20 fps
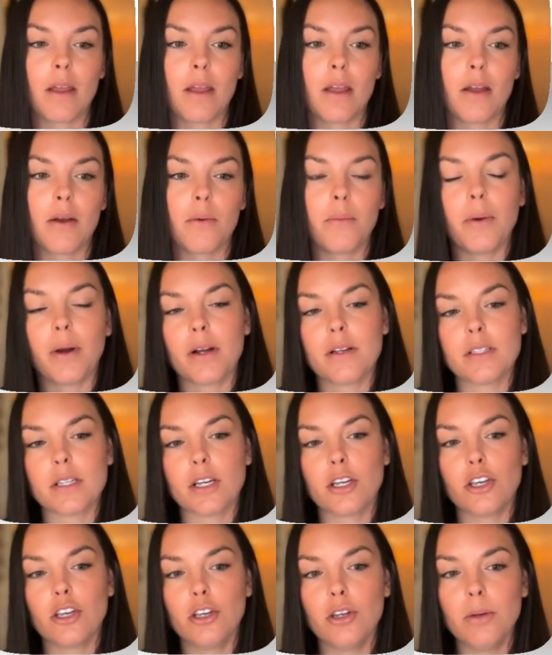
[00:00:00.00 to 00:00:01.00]
Whereas
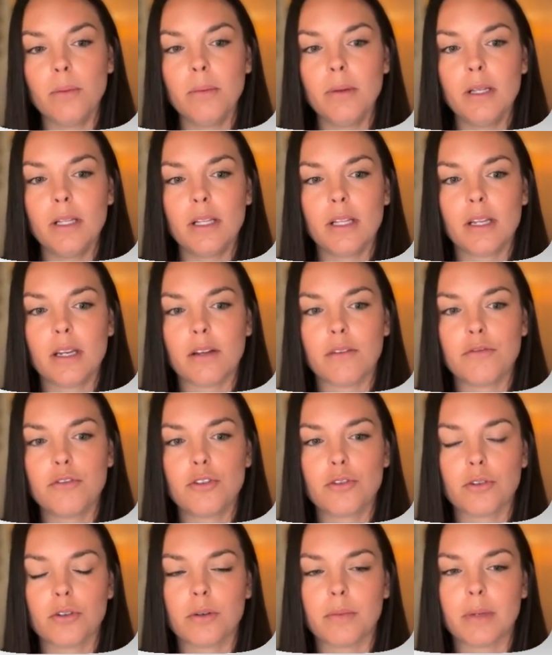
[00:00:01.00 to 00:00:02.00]
a cumulative
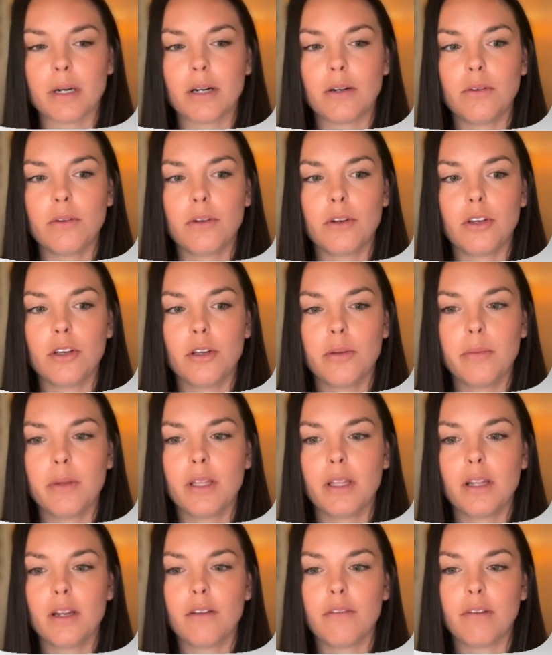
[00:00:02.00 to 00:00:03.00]
trauma or
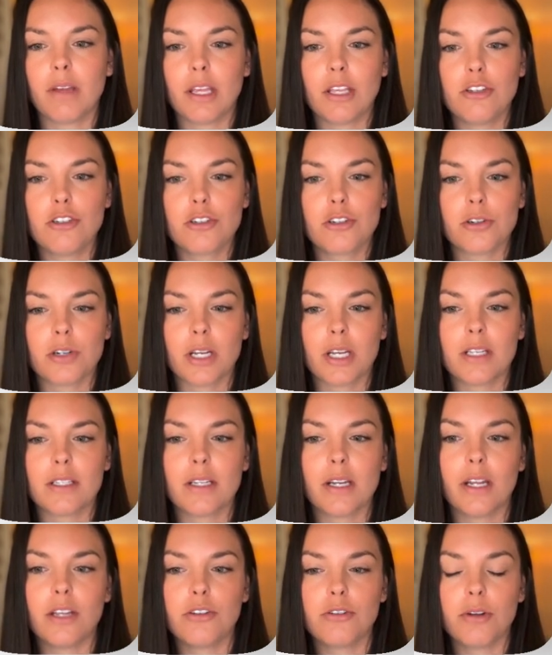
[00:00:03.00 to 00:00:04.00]
cumulative injury
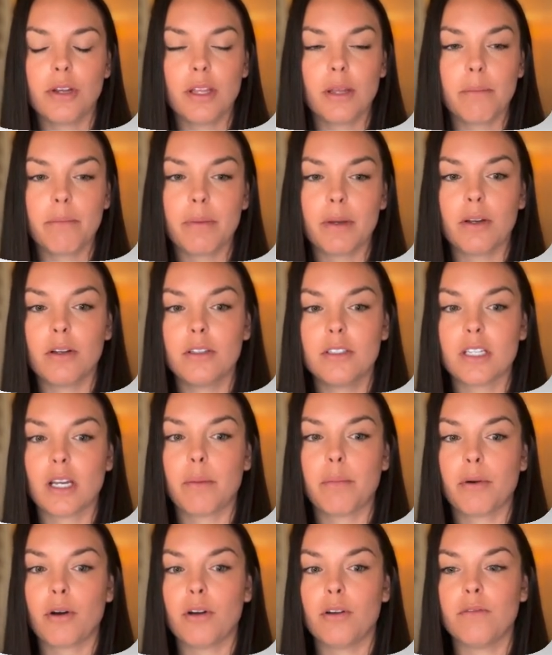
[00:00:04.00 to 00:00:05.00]
is an injury that builds
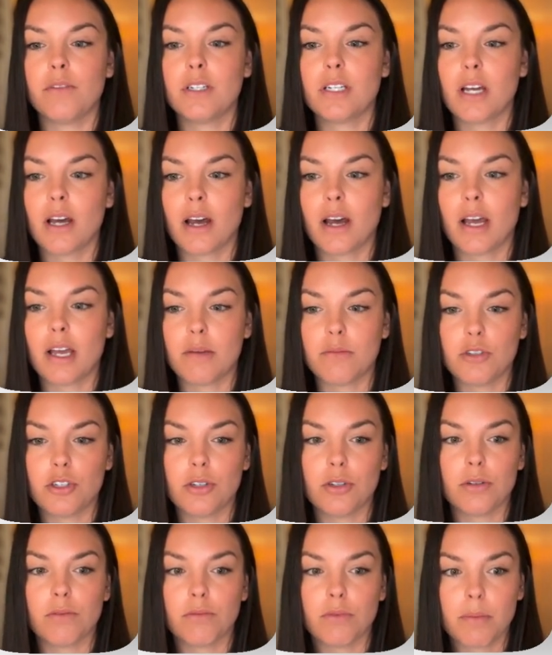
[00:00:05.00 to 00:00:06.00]
up over time
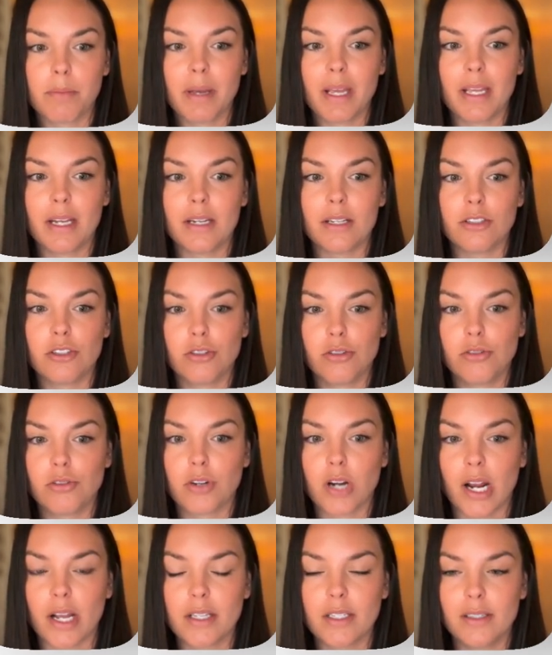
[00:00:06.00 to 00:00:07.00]
due to repeated
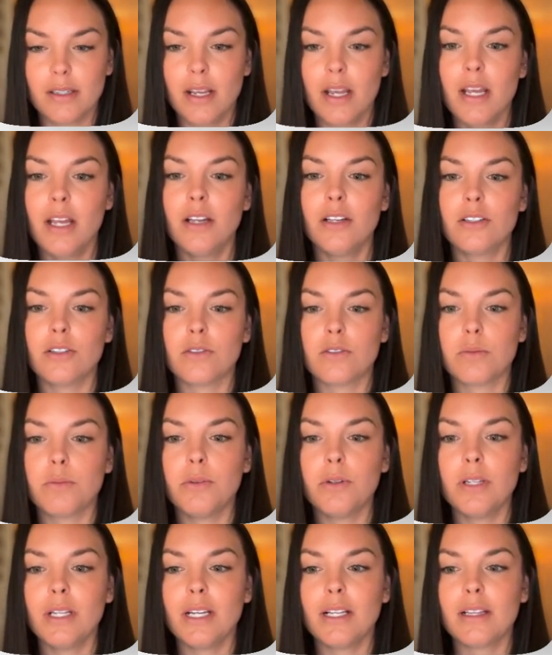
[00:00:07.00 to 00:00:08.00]
stress. So it's
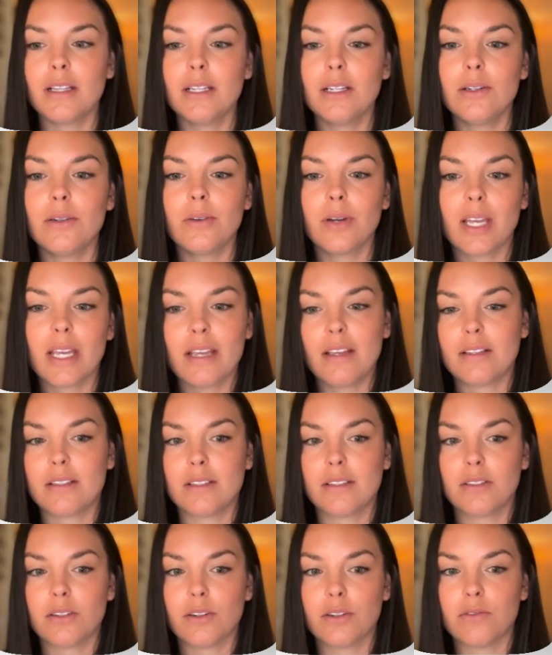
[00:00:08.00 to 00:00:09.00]
more like little
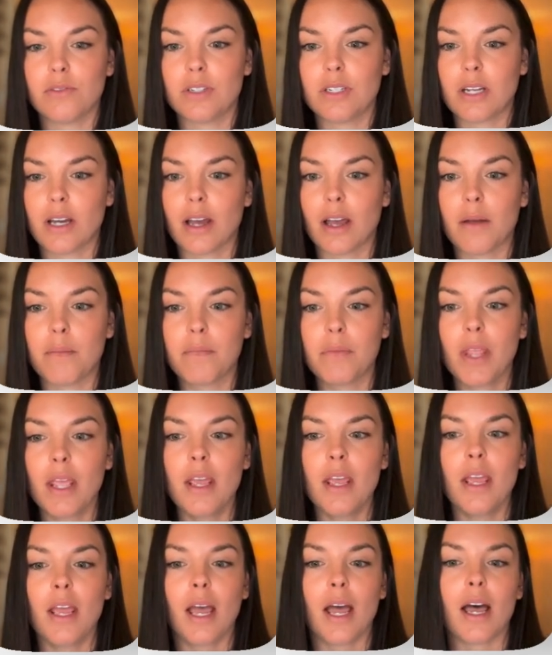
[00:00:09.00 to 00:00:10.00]
hits over time.
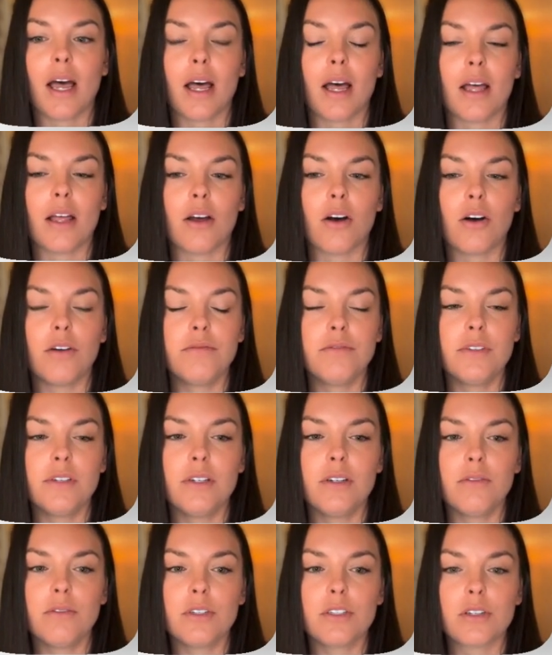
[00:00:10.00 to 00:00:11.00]

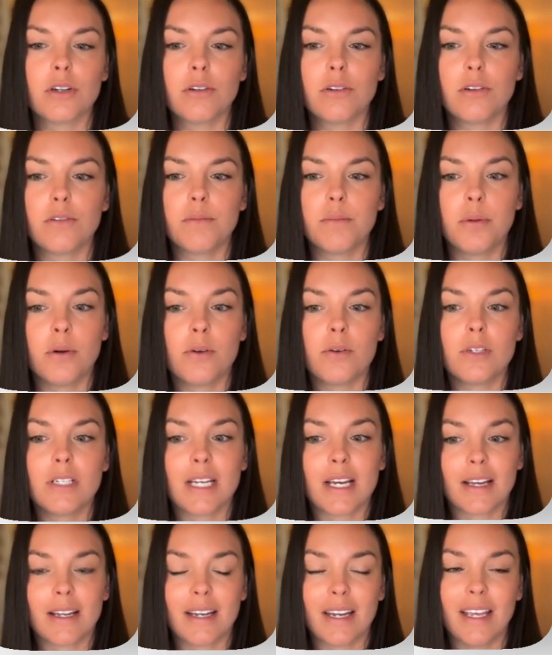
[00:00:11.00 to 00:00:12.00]
Often a result of poor
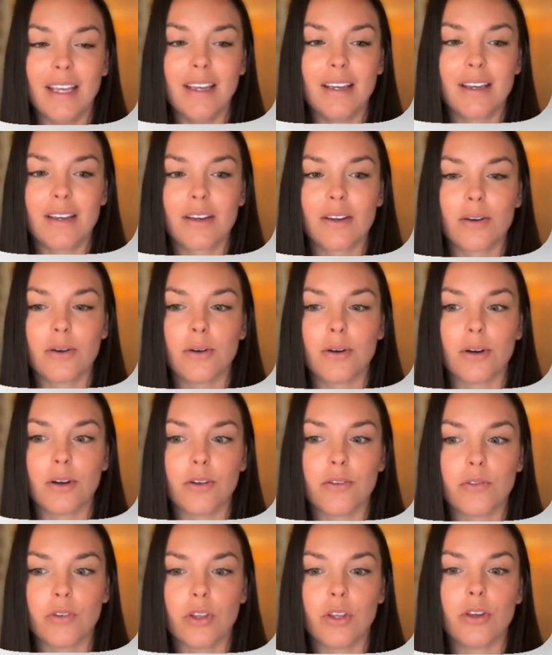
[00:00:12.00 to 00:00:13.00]
technique or
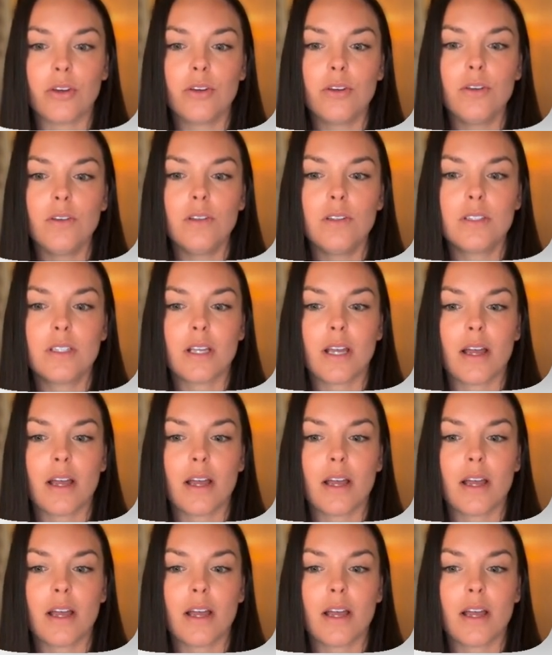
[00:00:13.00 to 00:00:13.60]
overuse.